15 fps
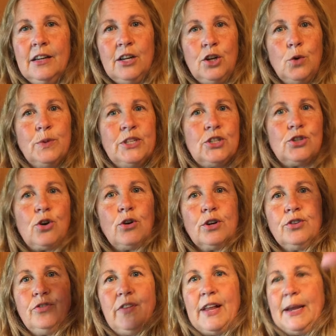You know when
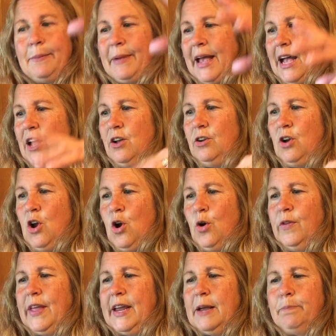stars flame out
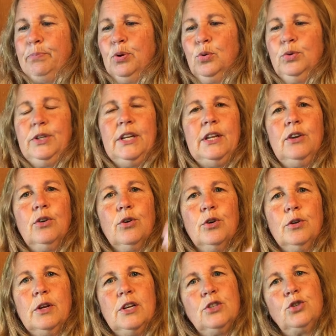or they get pulled to the
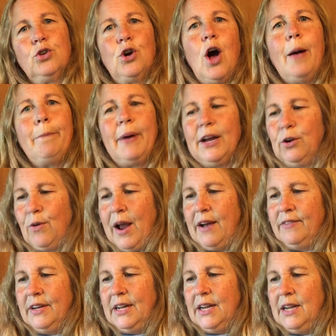earth because they're caught by
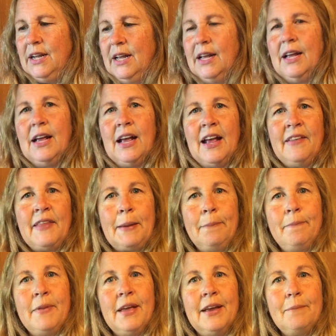gravity?
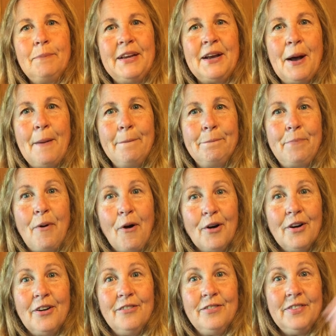They come
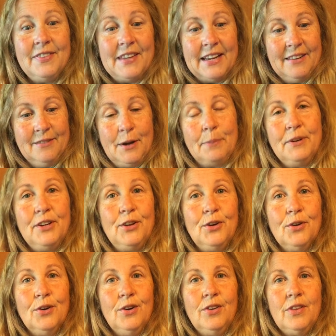to the
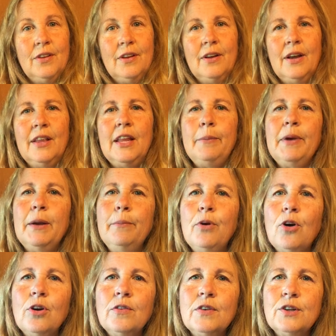earth and they become
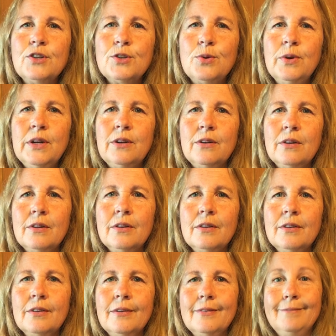part of our soil.
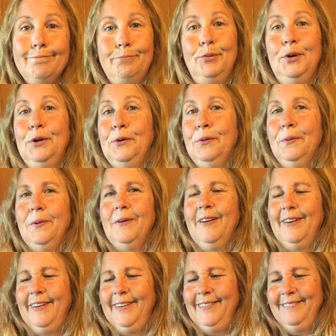Pretty cool,
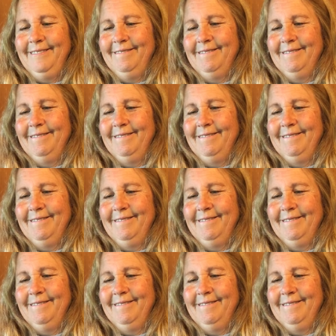huh?